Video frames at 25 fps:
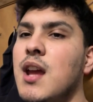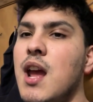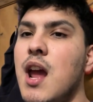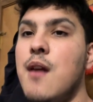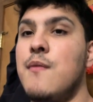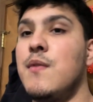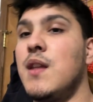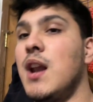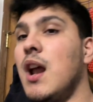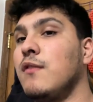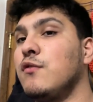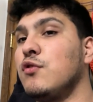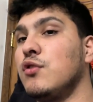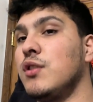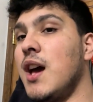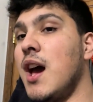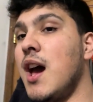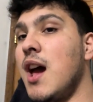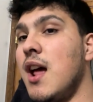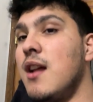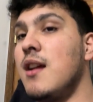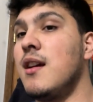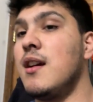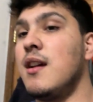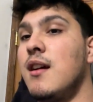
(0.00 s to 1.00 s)
And then after
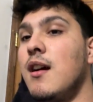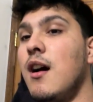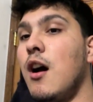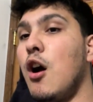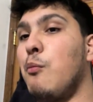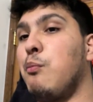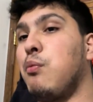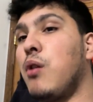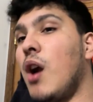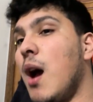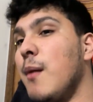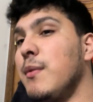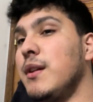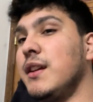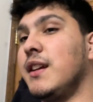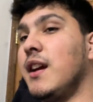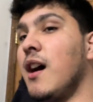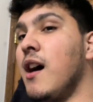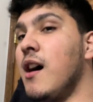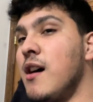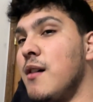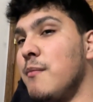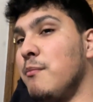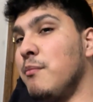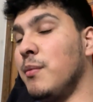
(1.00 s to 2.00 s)
that, I'll probably
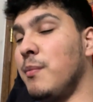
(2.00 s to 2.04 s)
cut.